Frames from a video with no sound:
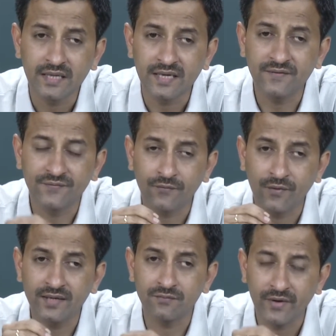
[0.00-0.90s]
if
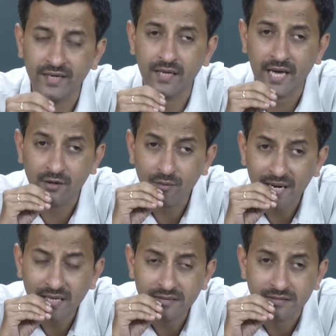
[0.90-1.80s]
when
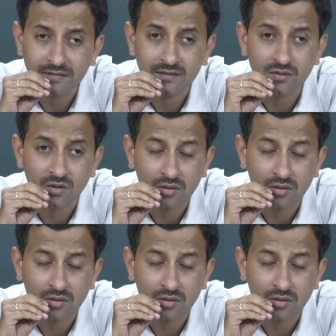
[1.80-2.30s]
anomalies